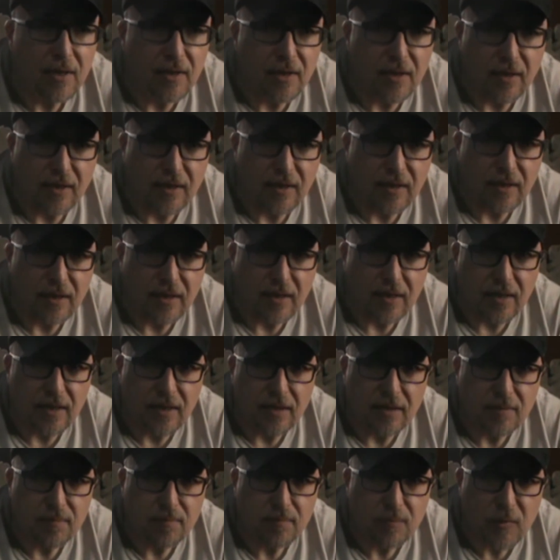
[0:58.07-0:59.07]
the uh,
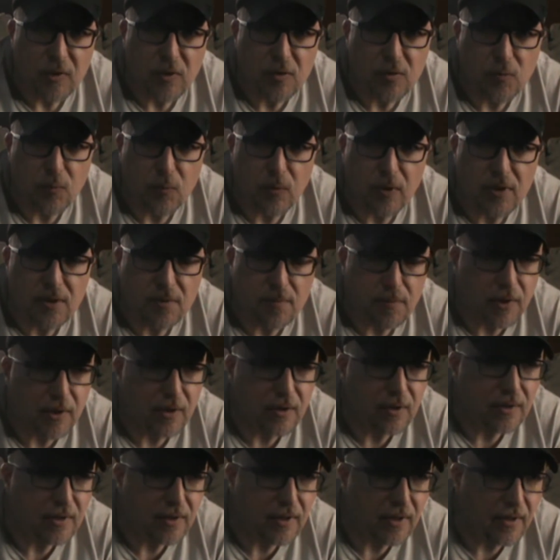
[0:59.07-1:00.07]
Swiss
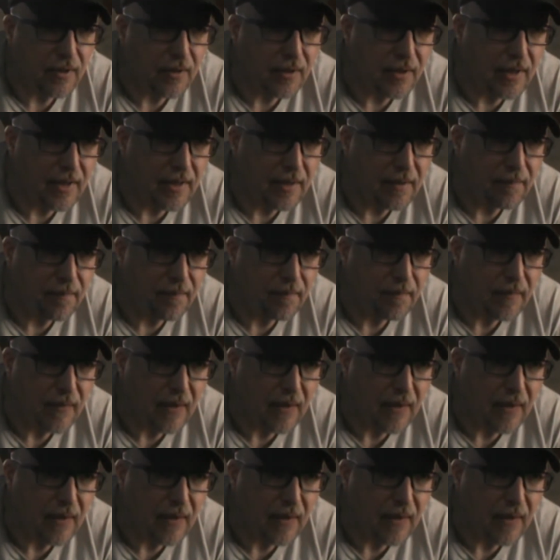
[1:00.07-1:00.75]
military